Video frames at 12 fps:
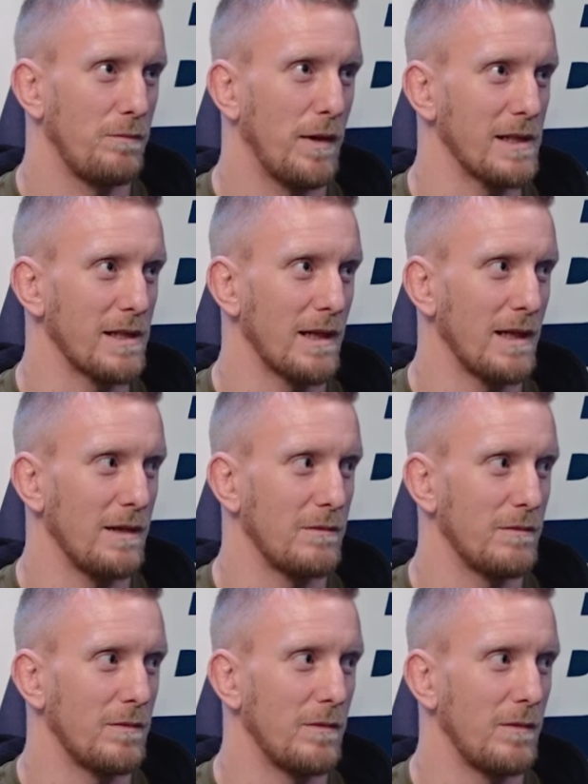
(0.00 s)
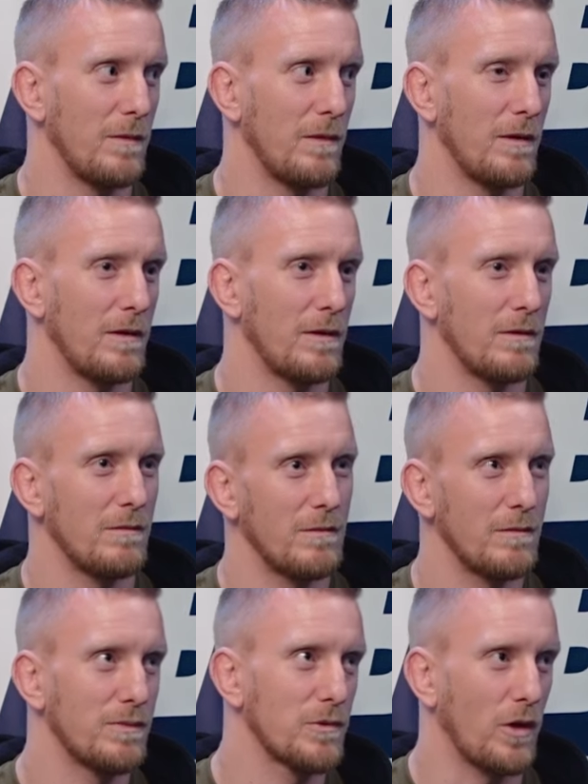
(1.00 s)
basically
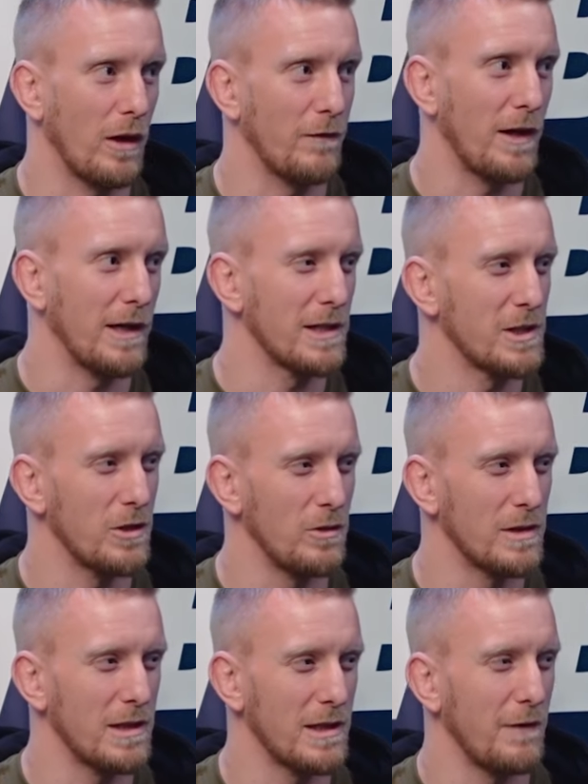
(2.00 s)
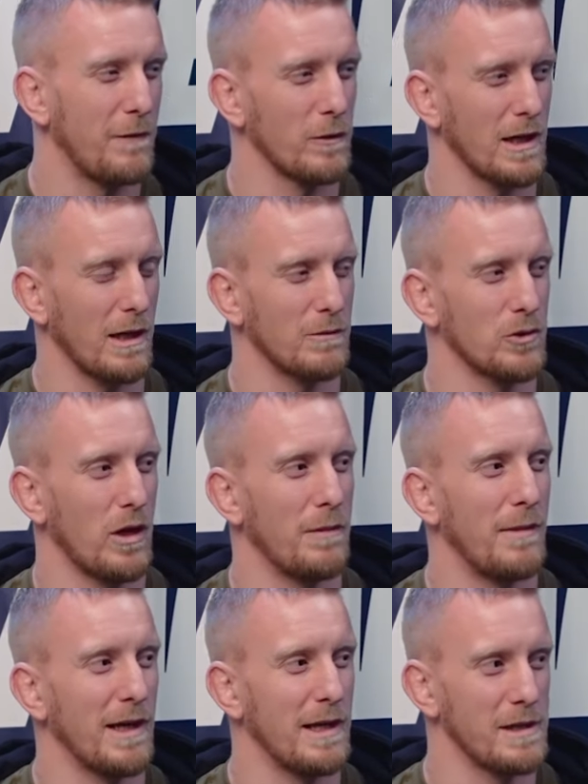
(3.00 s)
trying to find excuses. It feels like I'm trying to
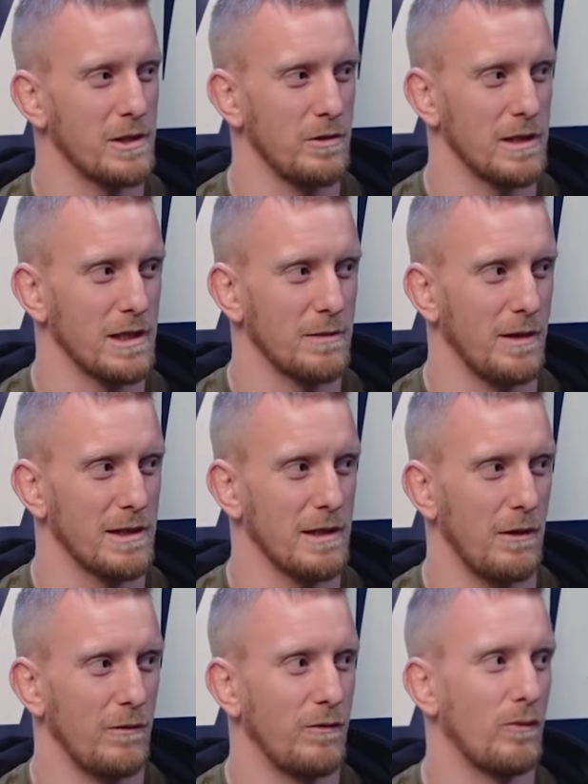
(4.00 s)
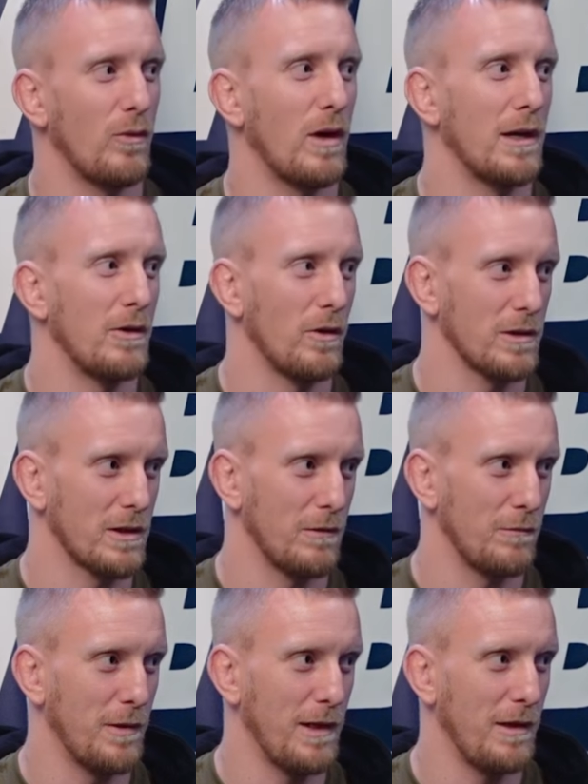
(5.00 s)
make excuses to myself why not to
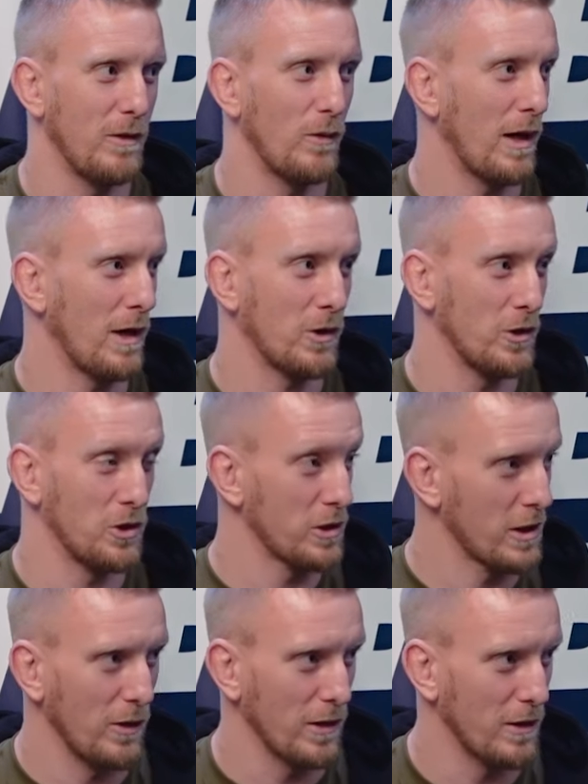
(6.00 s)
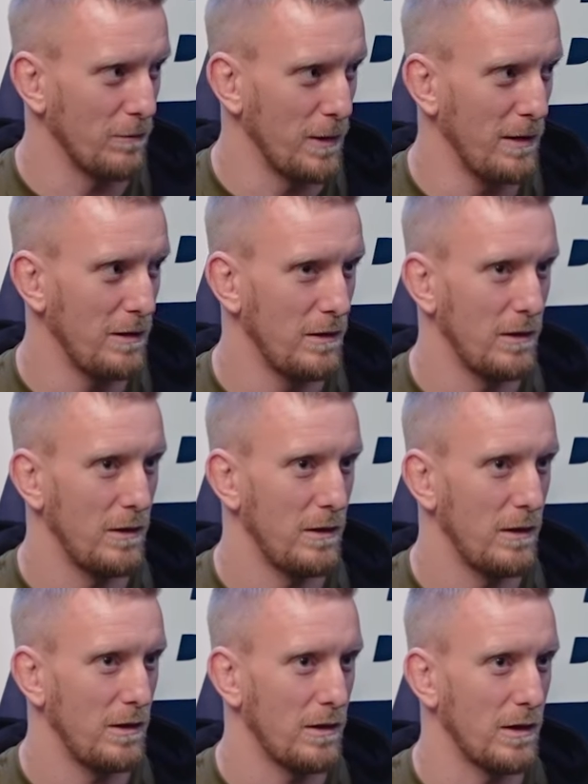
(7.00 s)
compete when I could just go and compete. Yeah.
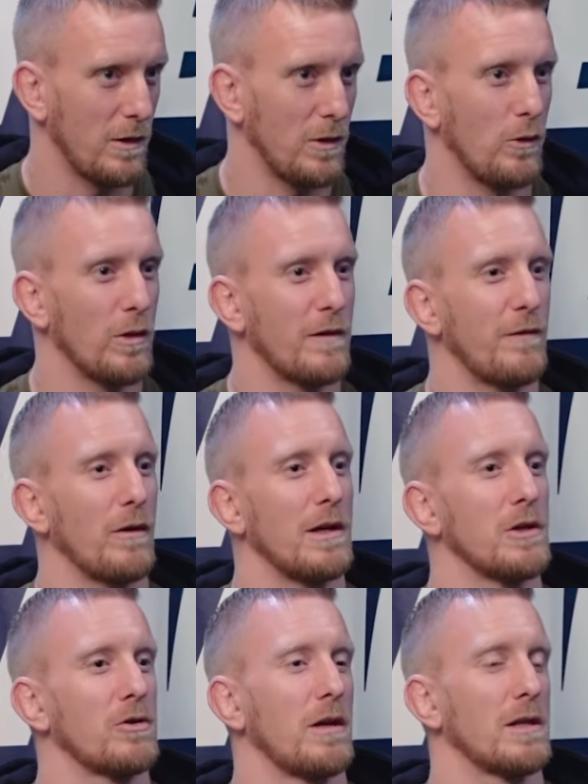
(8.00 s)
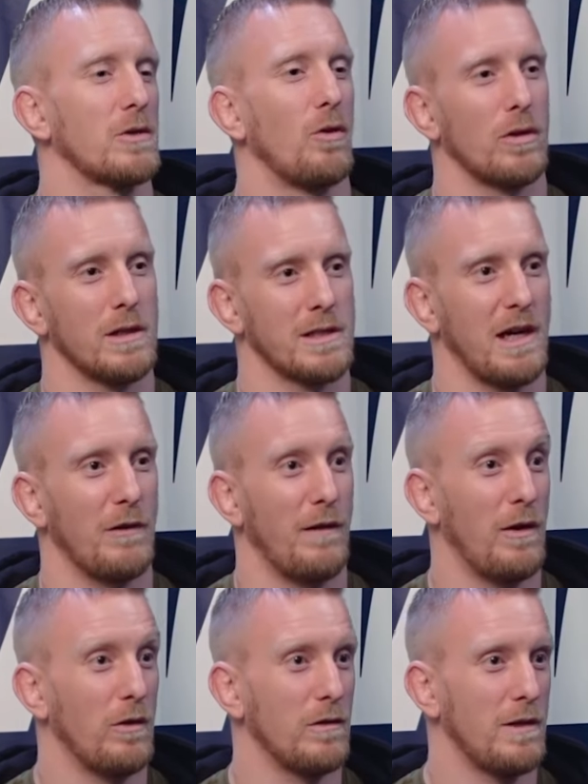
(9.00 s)
You know, you always feel like you're trying to talk yourself
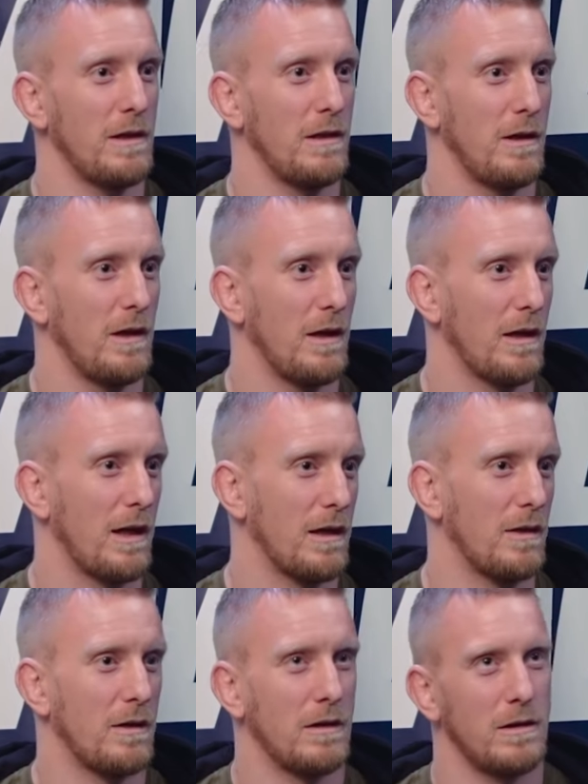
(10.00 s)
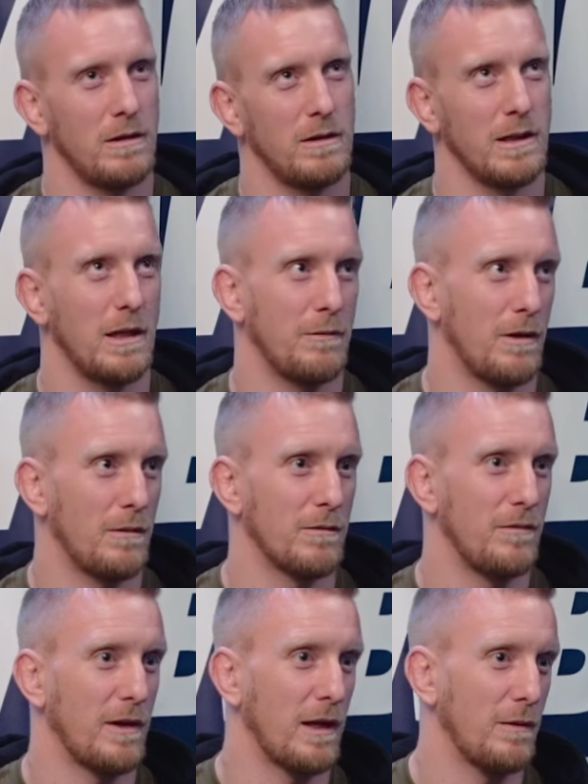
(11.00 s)
out of it. Like, oh yeah, but I'm
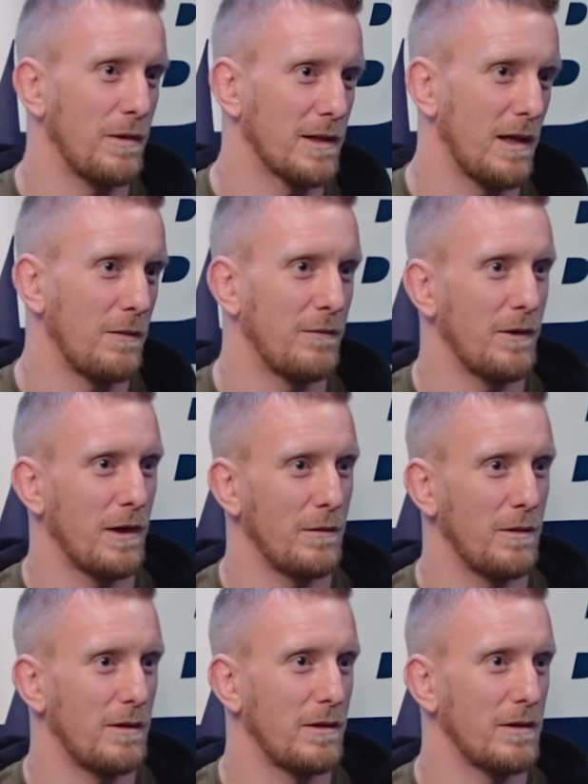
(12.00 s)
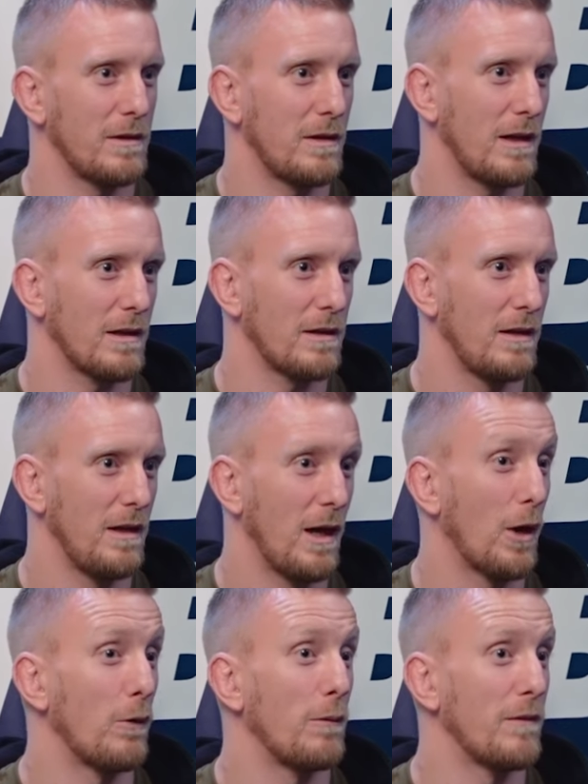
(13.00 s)
feeling a bit tired. I'm feeling a bit like,
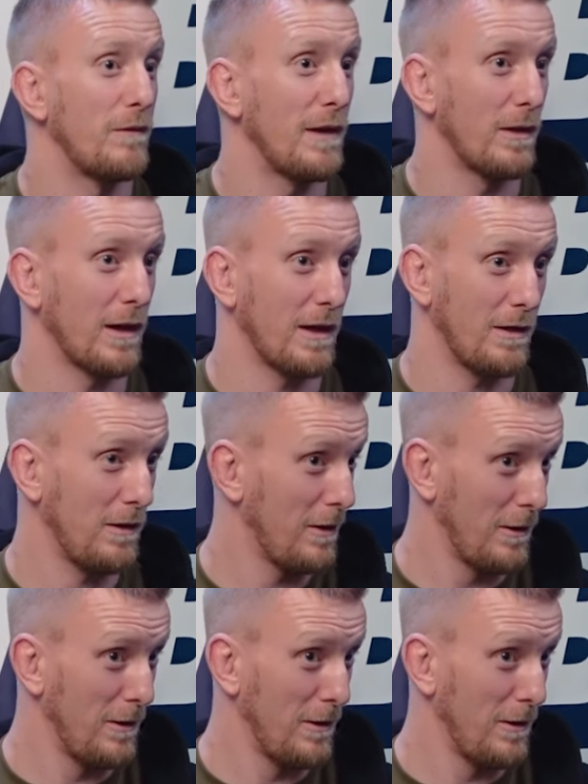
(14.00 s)
I don't feel like it.